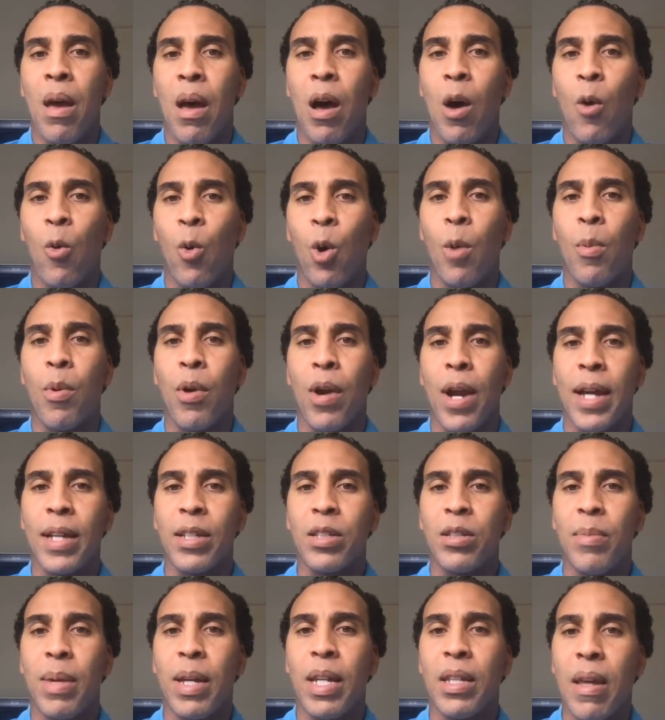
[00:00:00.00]
Uh, Wilbur
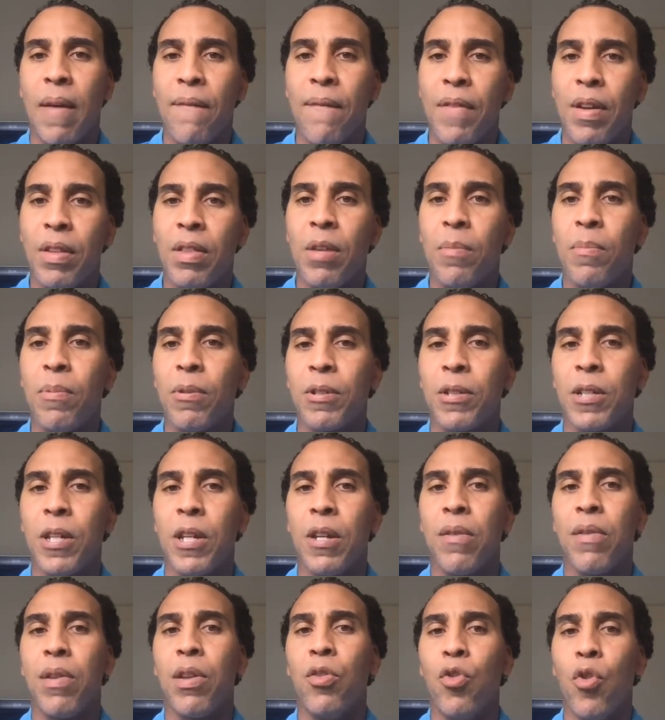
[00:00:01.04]
estimated that 50%
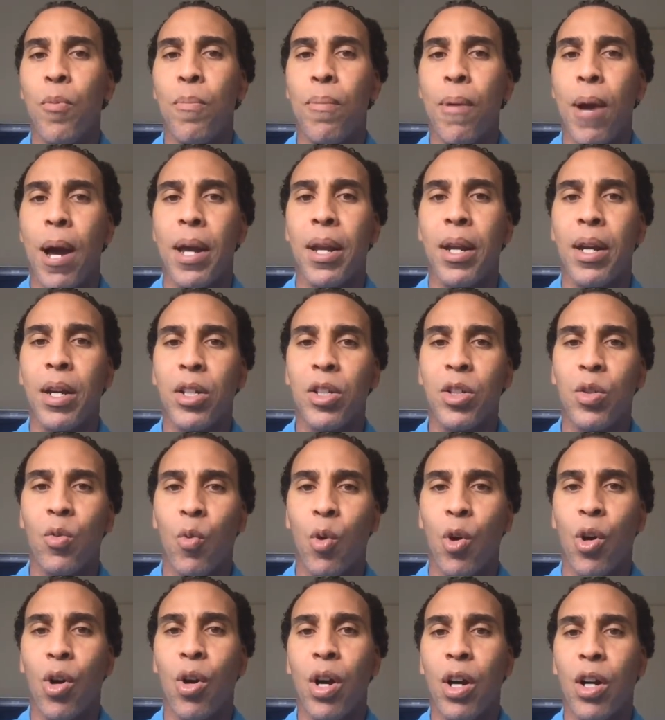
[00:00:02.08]
of the new products
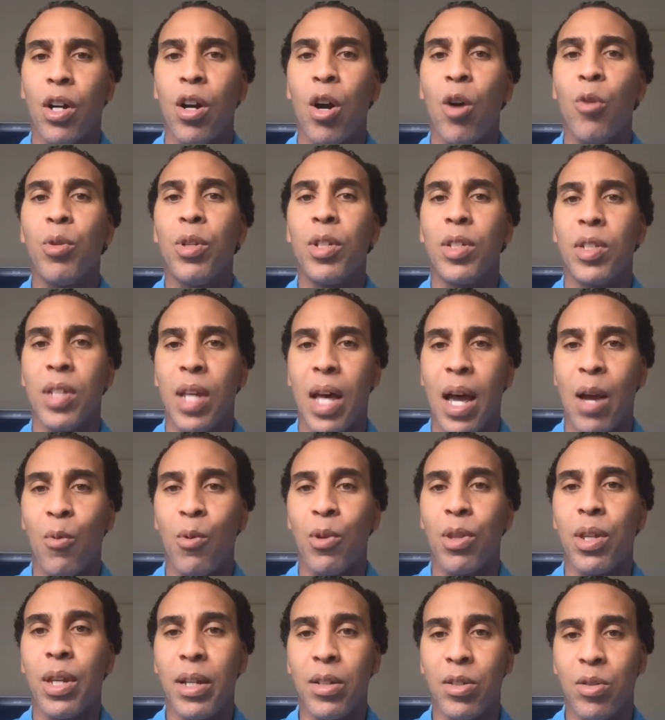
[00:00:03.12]
were a co-design
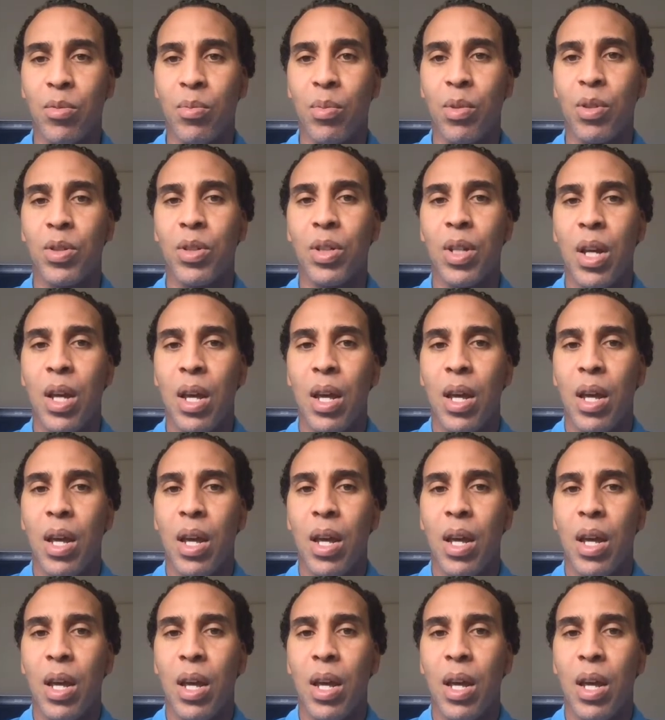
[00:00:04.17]
with customers.